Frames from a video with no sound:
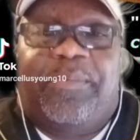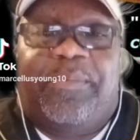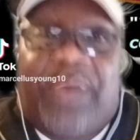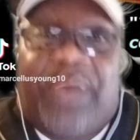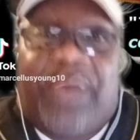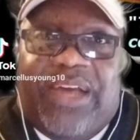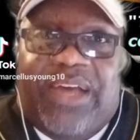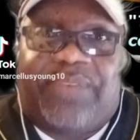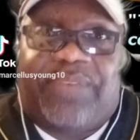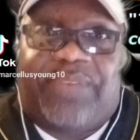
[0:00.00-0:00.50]

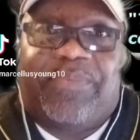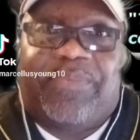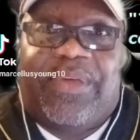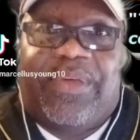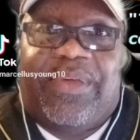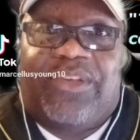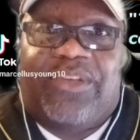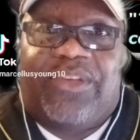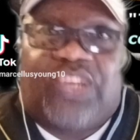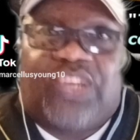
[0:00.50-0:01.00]
But
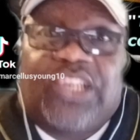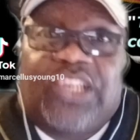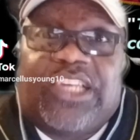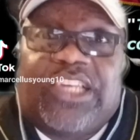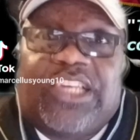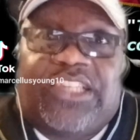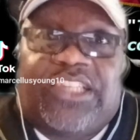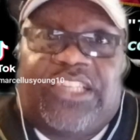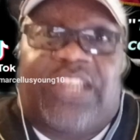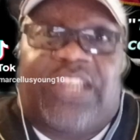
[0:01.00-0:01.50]
she
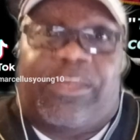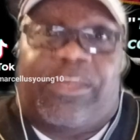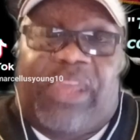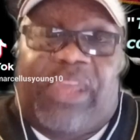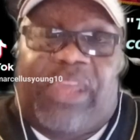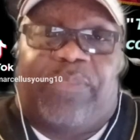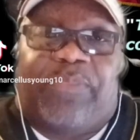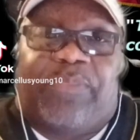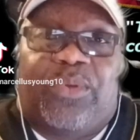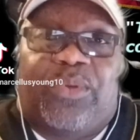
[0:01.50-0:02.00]
just doesn't
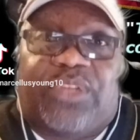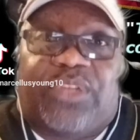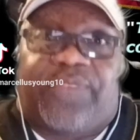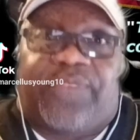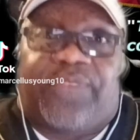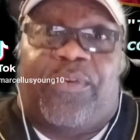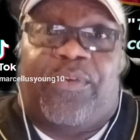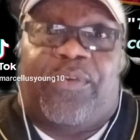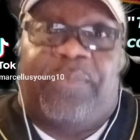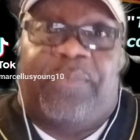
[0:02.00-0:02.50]
make
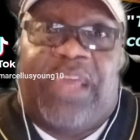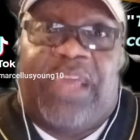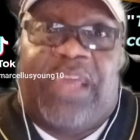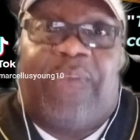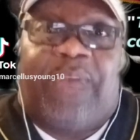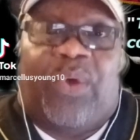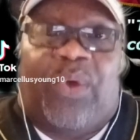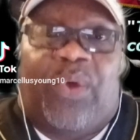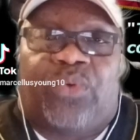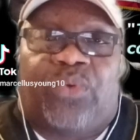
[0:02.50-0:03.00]
music for me.
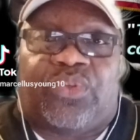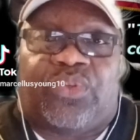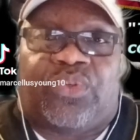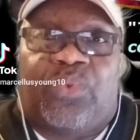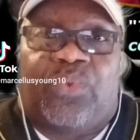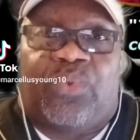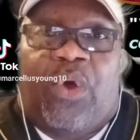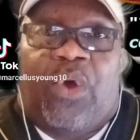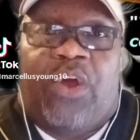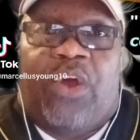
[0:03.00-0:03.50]
I'm old
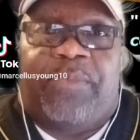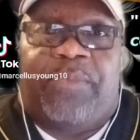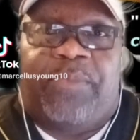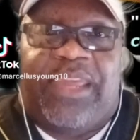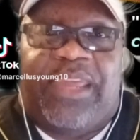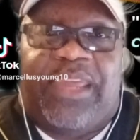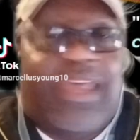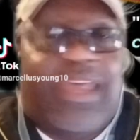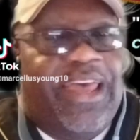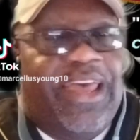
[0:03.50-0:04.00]
school
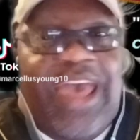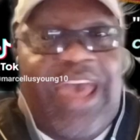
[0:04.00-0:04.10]
R&B.